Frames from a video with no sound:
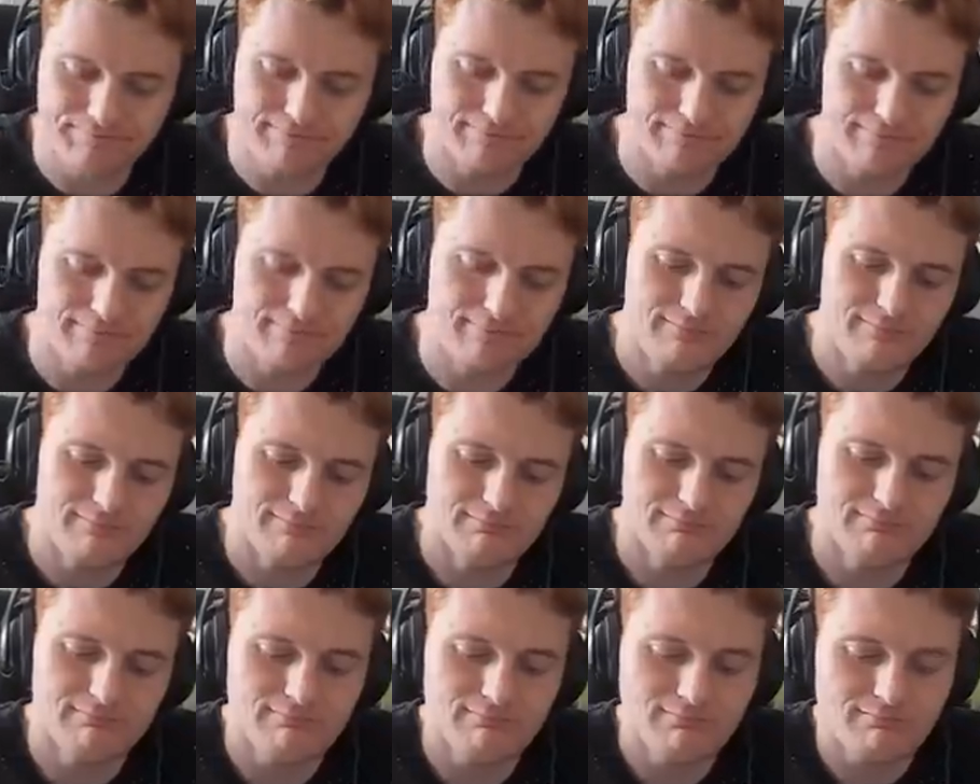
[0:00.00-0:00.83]

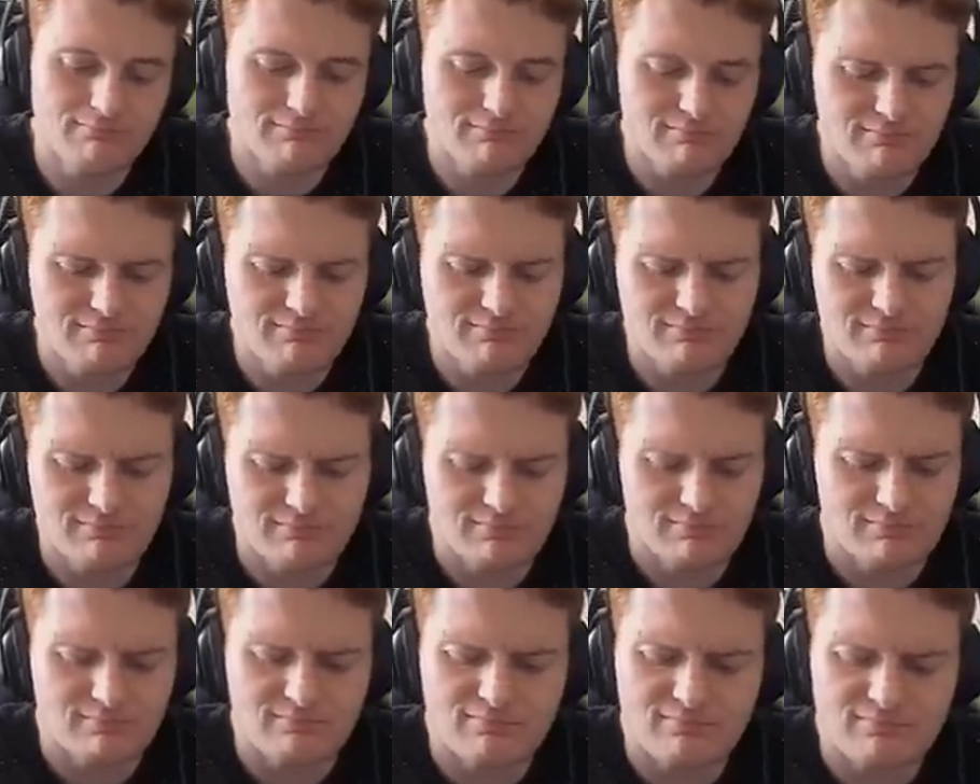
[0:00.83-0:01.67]

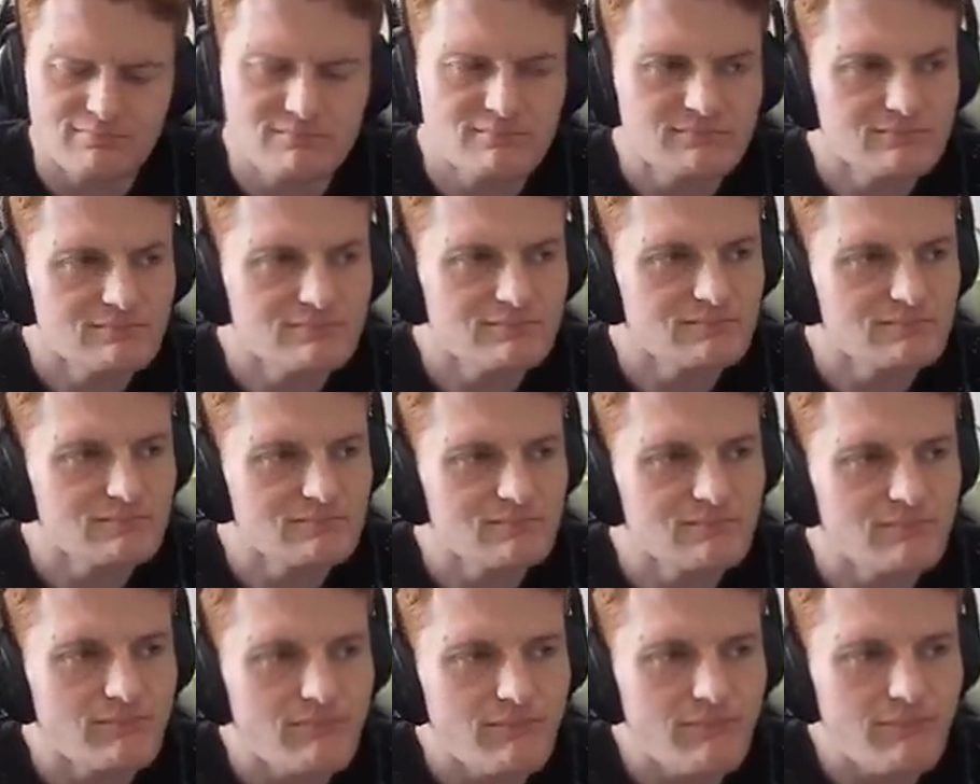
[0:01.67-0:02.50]

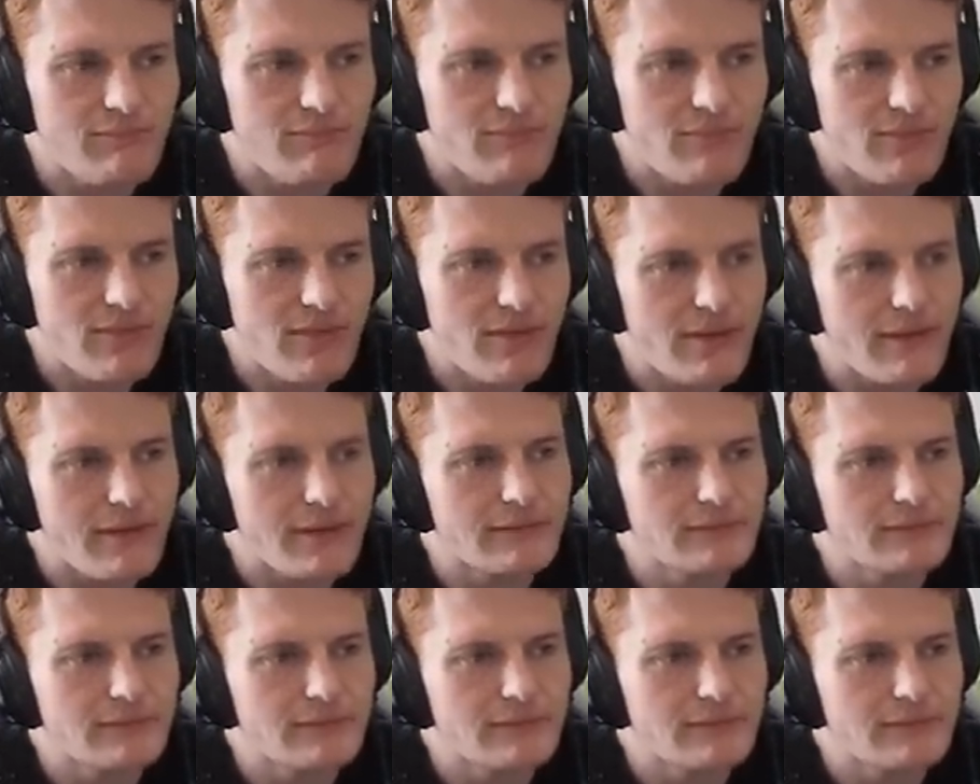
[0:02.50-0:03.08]
No words are spoken by the person on screen.